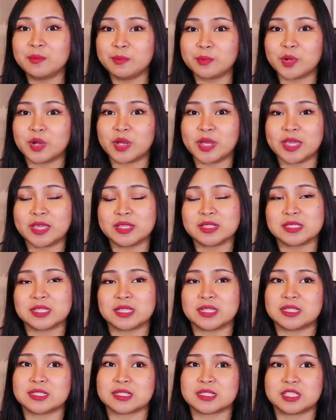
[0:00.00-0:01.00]
ng points
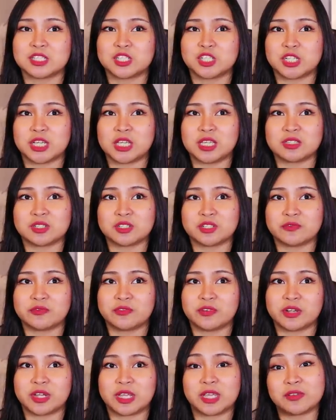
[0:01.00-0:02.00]
in exchange
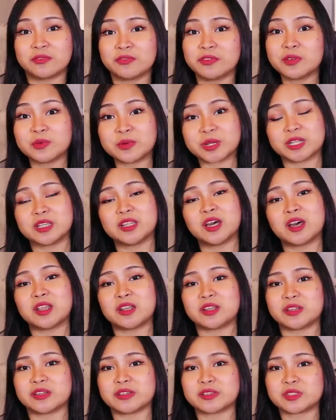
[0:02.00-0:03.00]
for a fewer
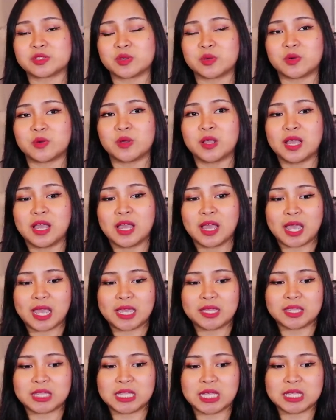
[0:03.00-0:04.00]
dollar. So,
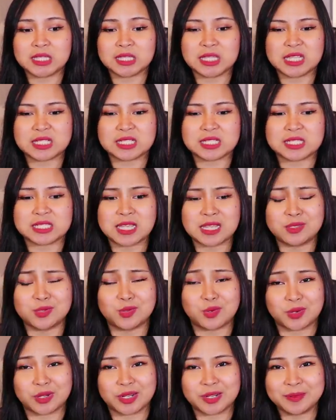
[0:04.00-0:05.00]
I think that's the
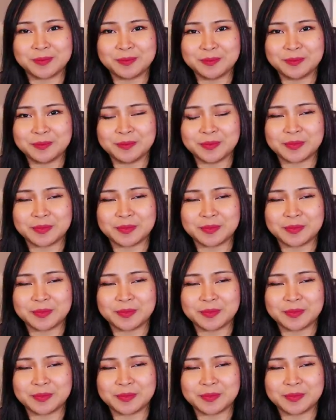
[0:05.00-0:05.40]
norm.